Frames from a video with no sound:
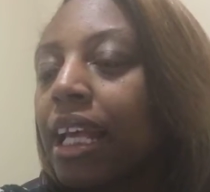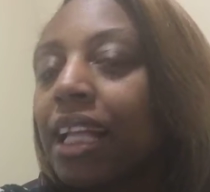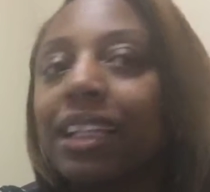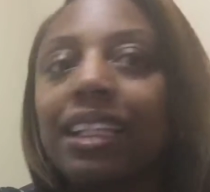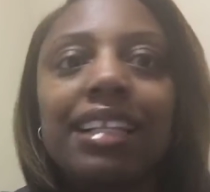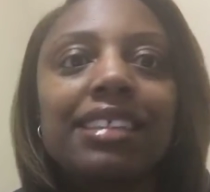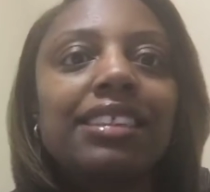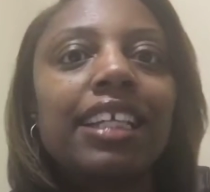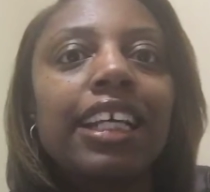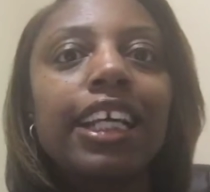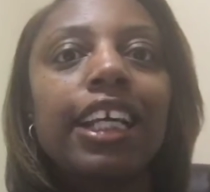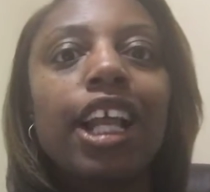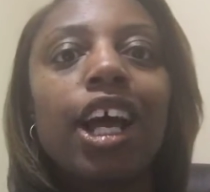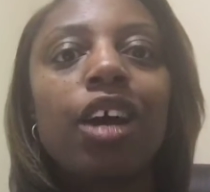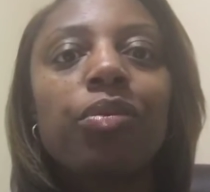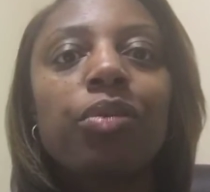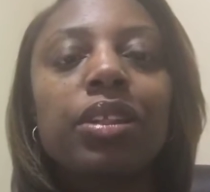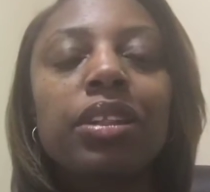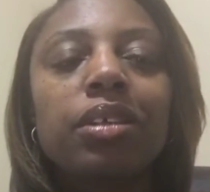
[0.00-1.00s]
Let's kick it
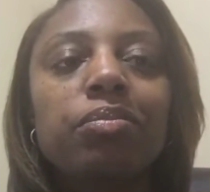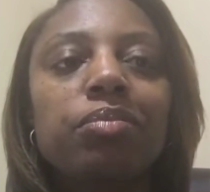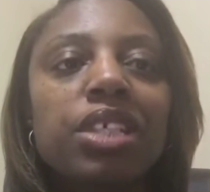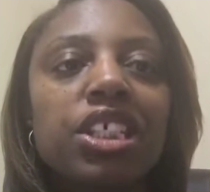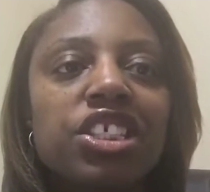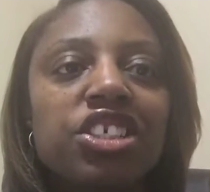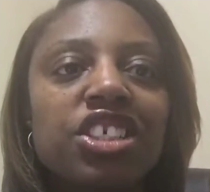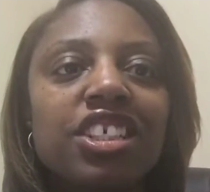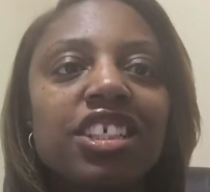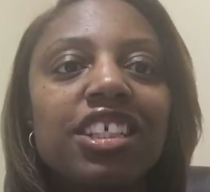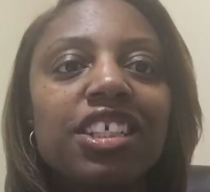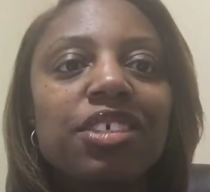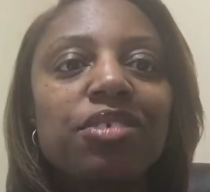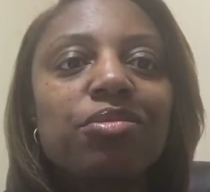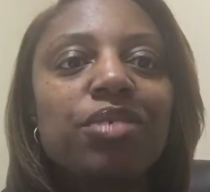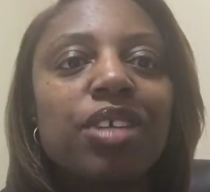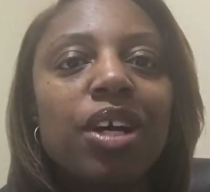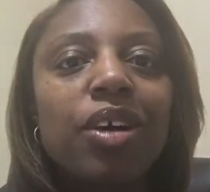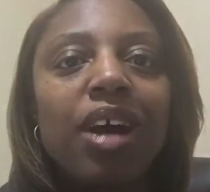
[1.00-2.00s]
off with the mission.
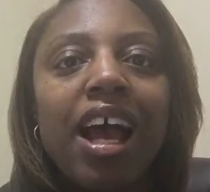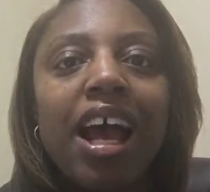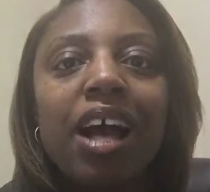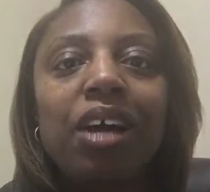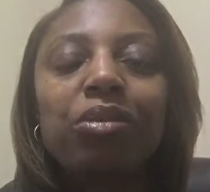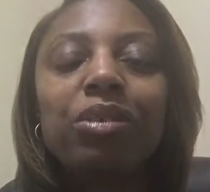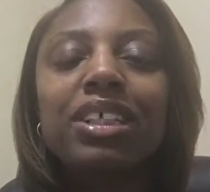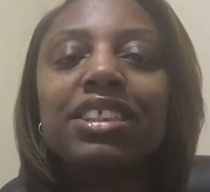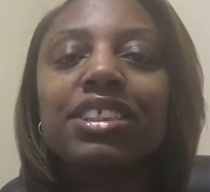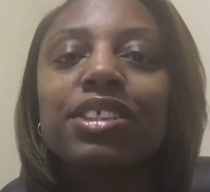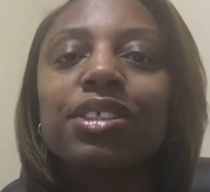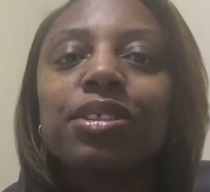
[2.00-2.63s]
You know how we do.